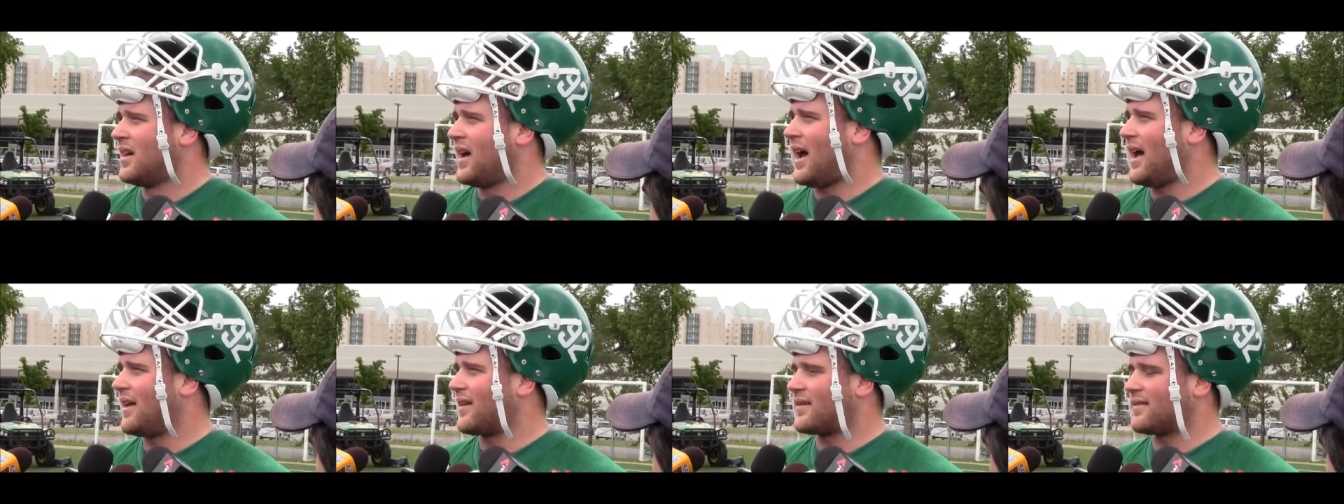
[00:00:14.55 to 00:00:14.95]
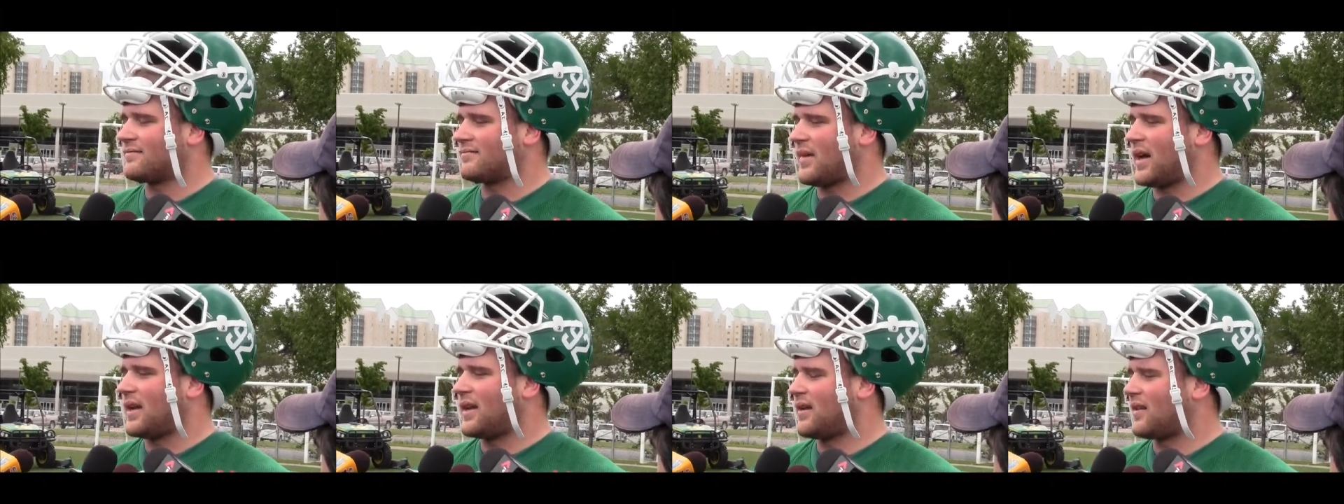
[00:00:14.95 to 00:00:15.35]
I
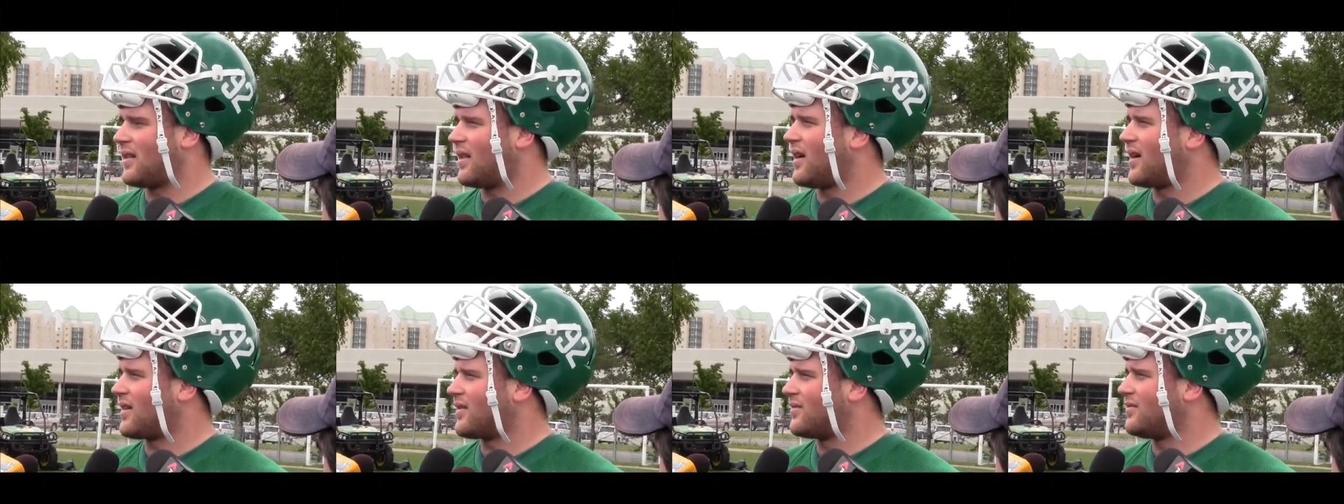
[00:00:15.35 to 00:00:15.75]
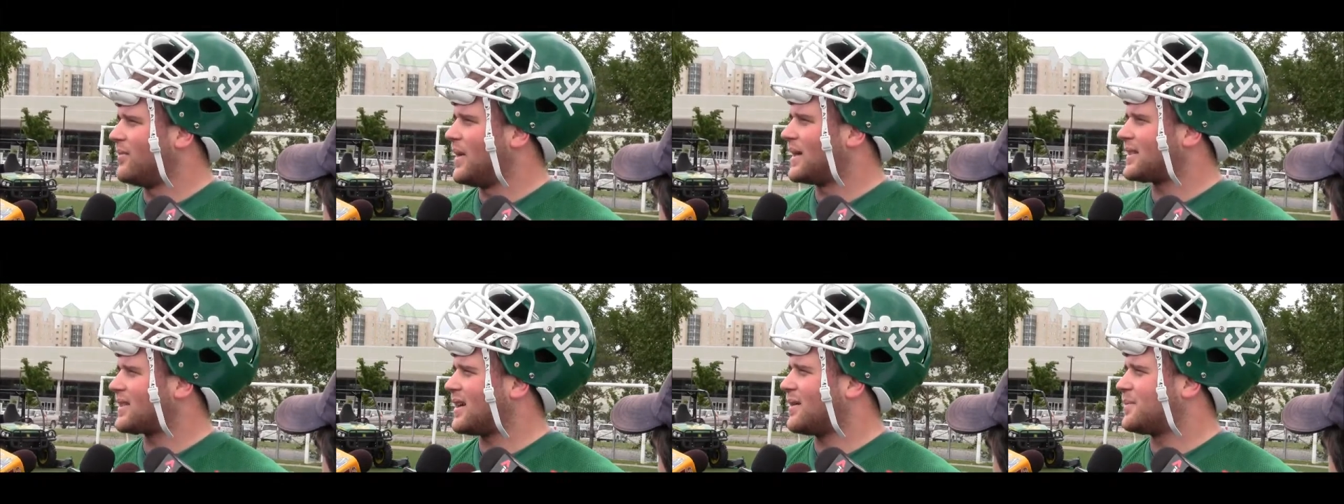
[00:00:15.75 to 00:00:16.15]
did a lot of
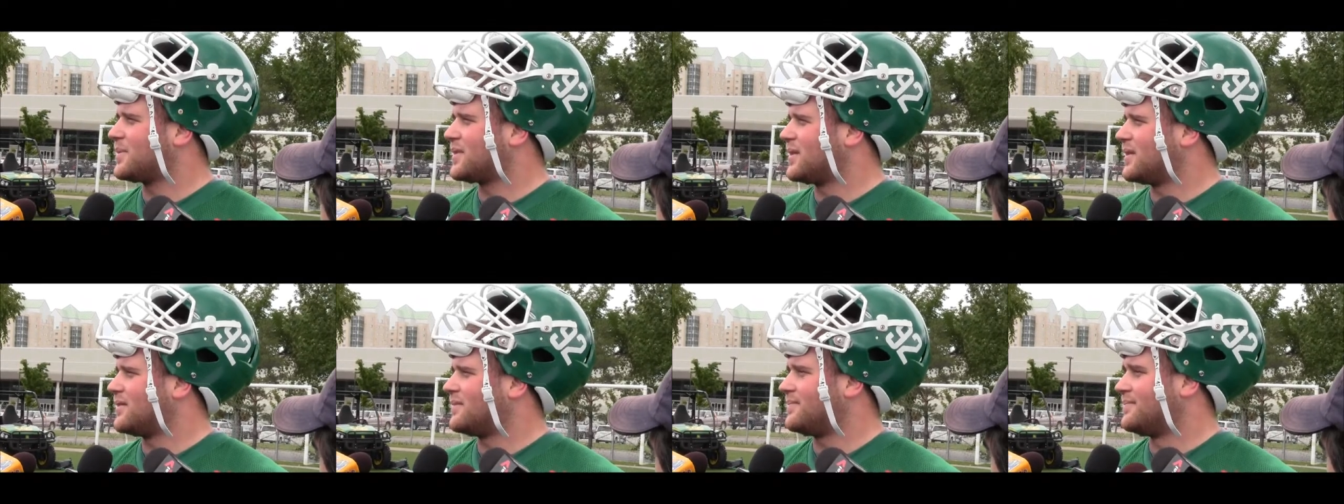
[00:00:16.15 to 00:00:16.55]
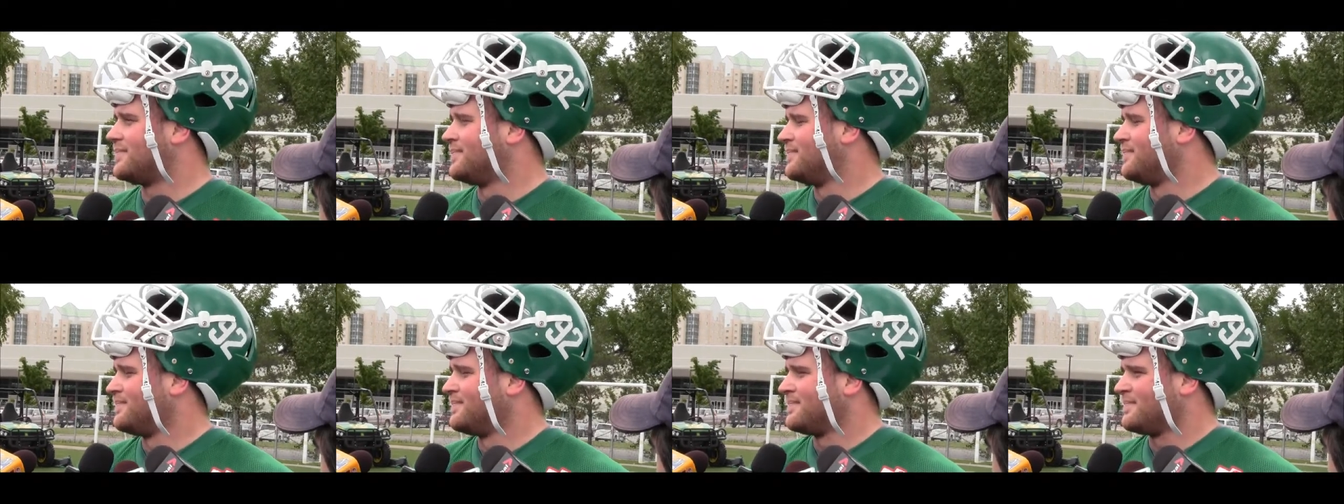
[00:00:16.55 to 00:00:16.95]
mess ups and
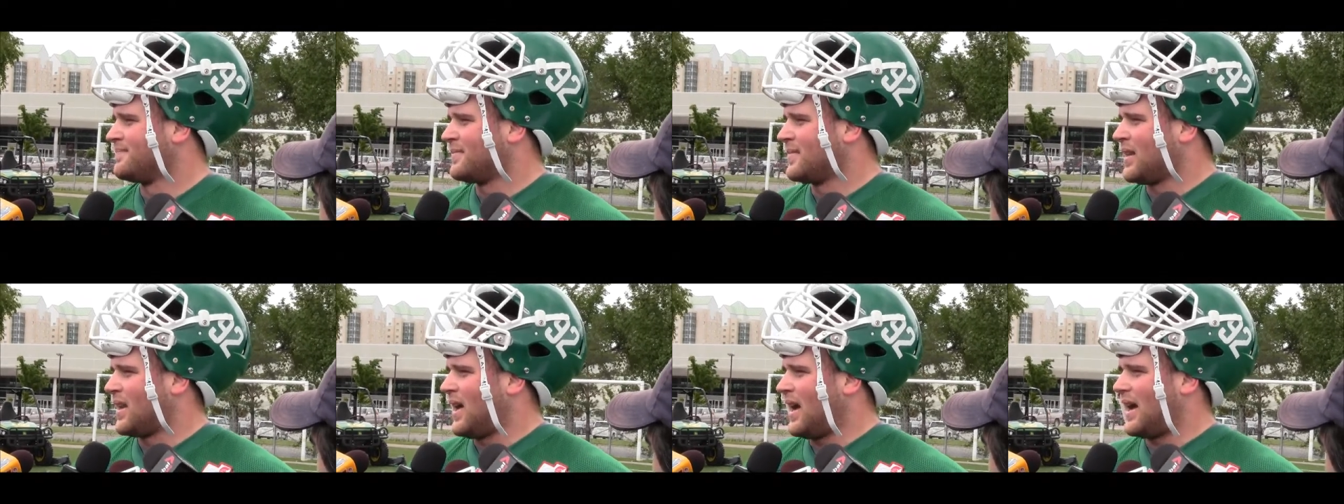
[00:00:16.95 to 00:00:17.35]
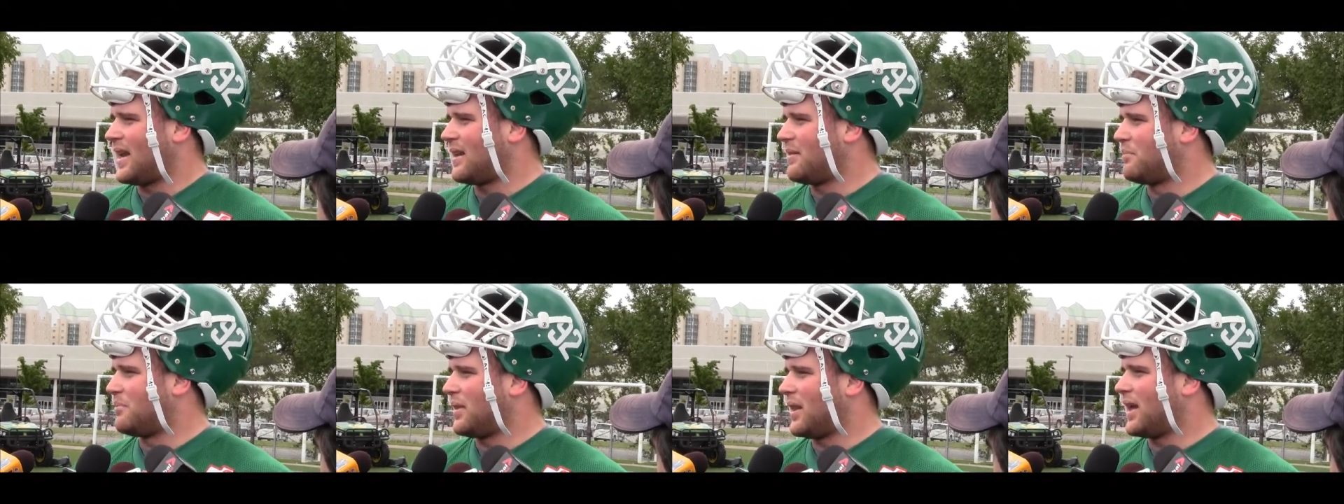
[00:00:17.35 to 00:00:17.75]
I
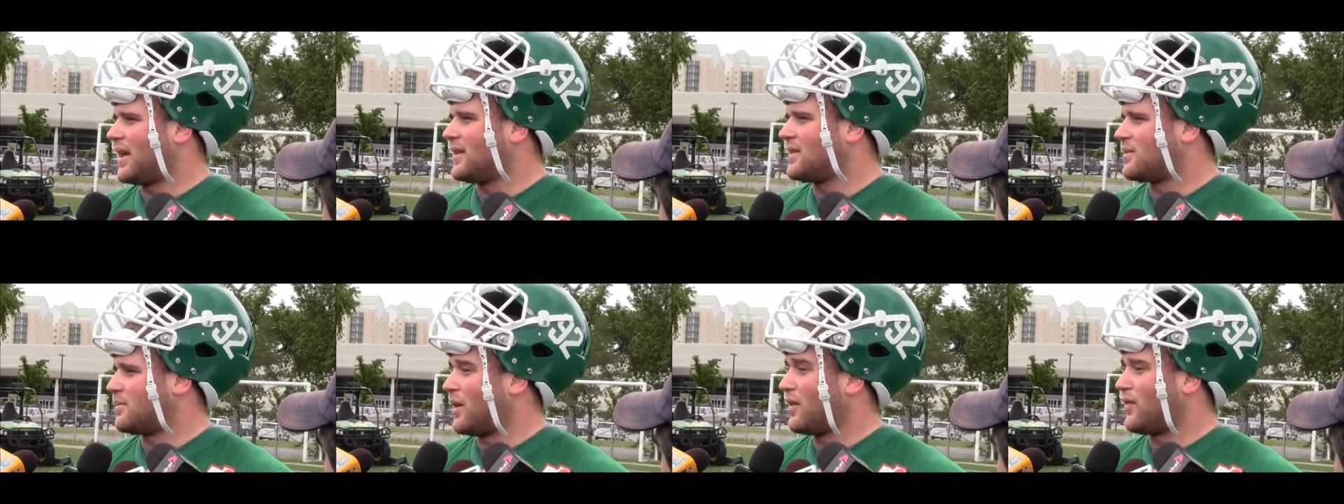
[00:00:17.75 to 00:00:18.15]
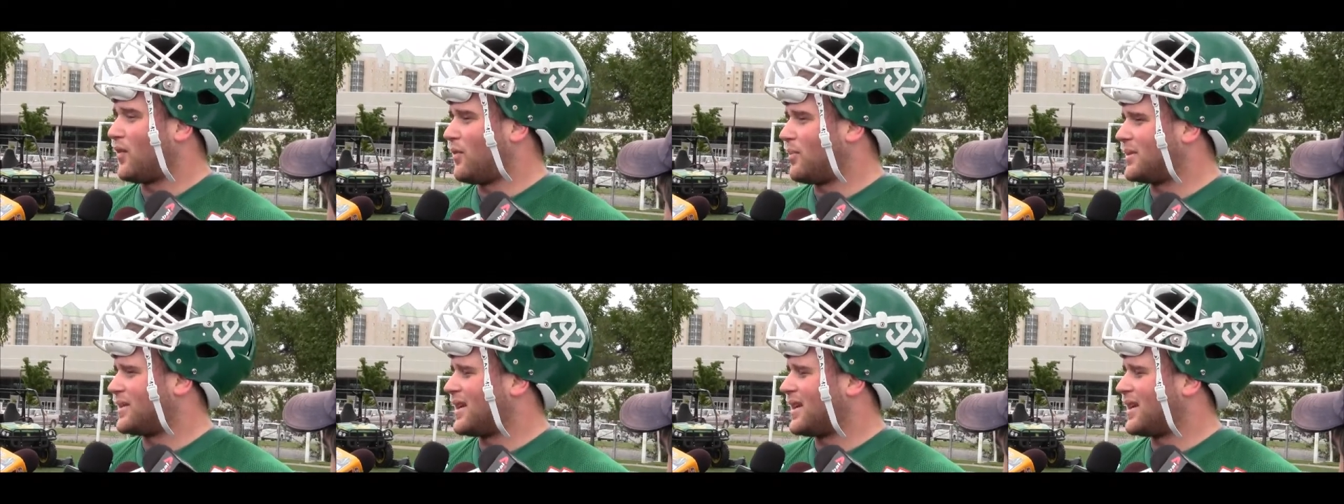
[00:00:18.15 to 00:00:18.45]
didn't play to my full